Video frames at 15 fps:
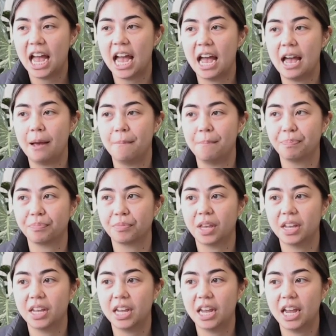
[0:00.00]

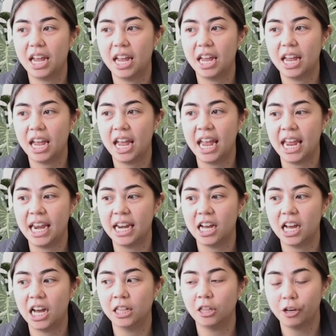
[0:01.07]
And
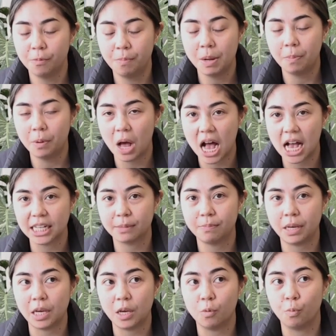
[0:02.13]
a lot of people ask
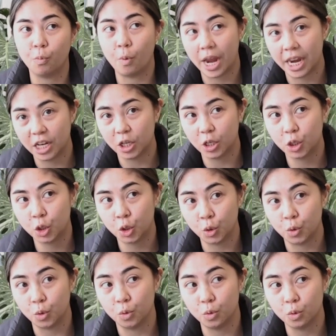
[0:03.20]
me when
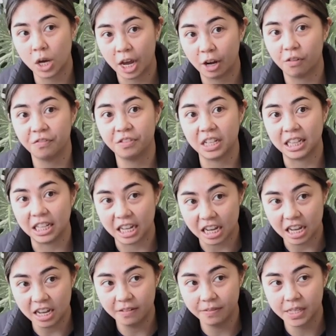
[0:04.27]
to cut off the
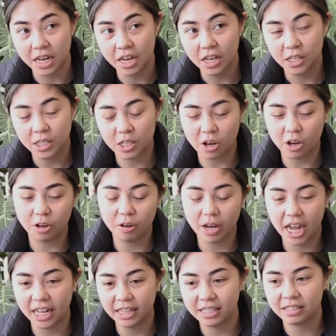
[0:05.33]
leaves. So
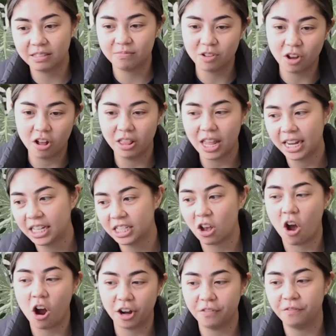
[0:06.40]
it's not like it's a
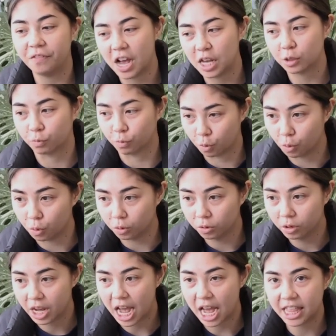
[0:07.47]
hard and fast
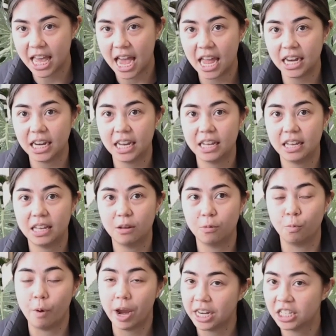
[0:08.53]
rule that
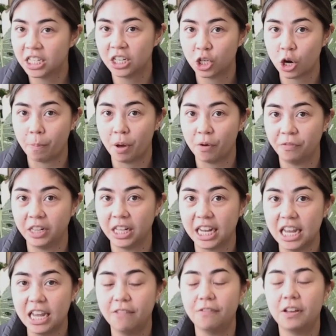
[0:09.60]
when to chop off a
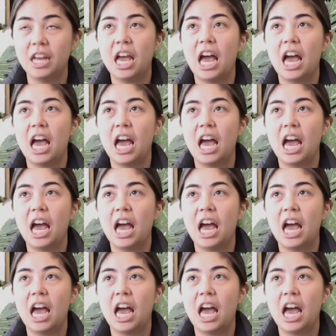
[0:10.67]
leaf.